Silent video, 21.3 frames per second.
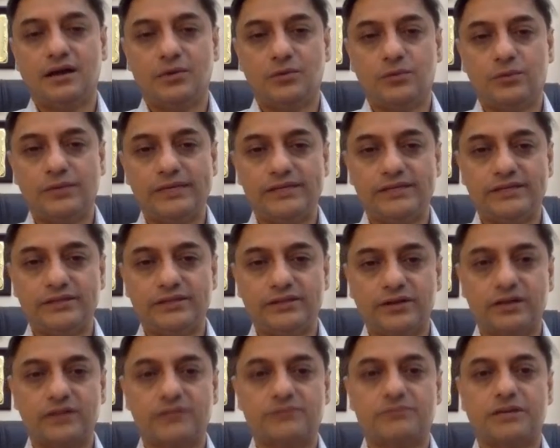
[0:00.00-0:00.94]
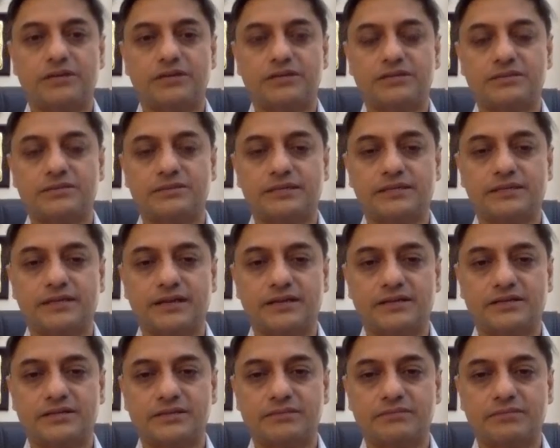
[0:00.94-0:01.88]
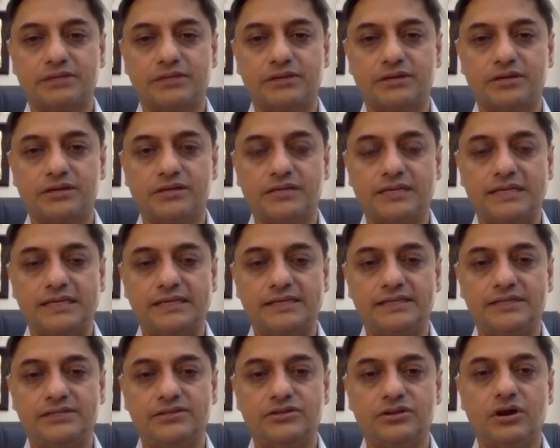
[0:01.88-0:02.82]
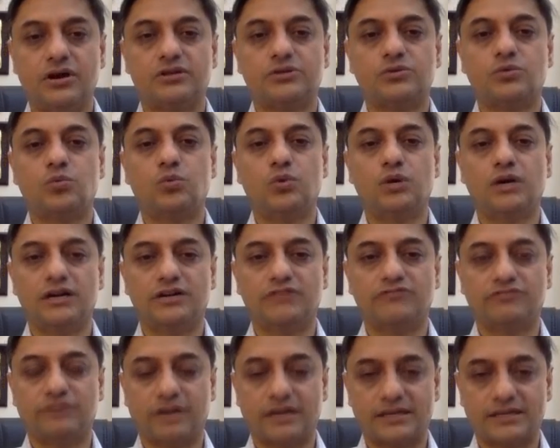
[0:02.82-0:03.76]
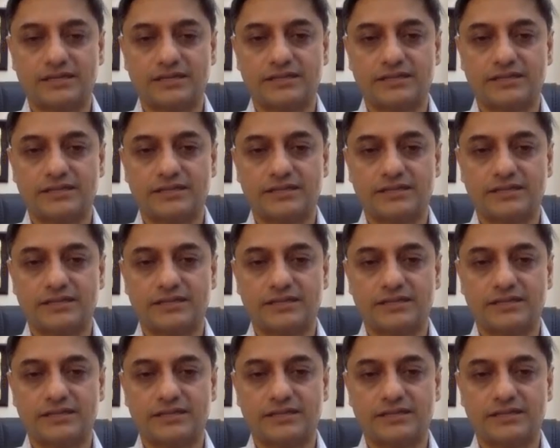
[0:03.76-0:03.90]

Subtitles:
We did not participate in RCEP because it did not work for us.